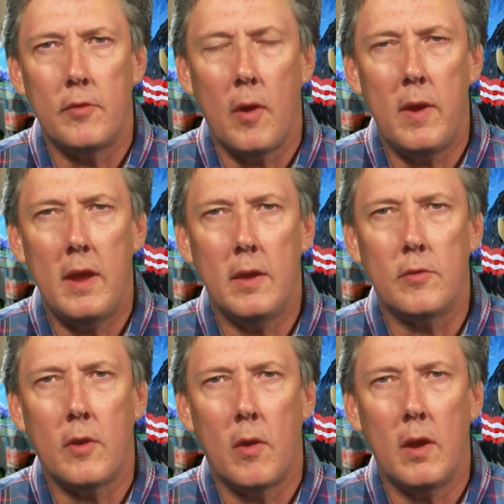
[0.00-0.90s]
So he
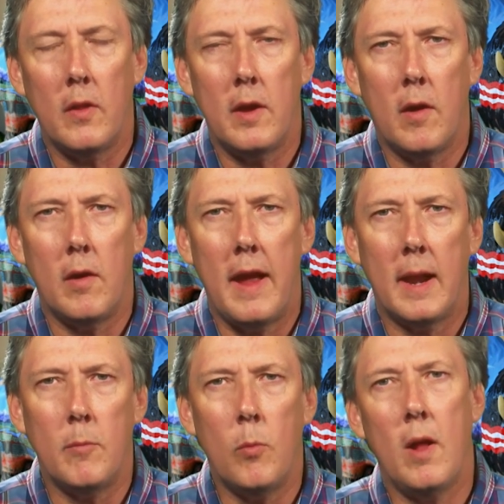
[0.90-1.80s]
is currently our
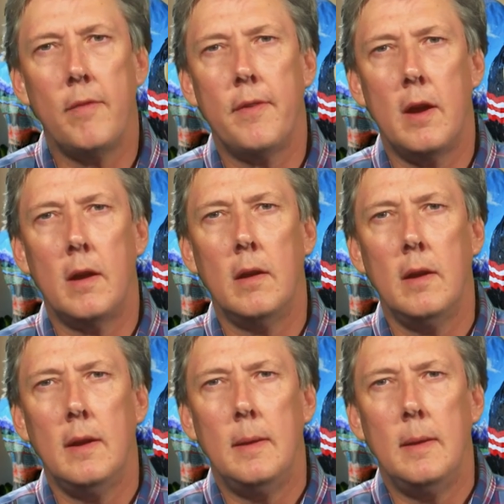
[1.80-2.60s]
animal welfare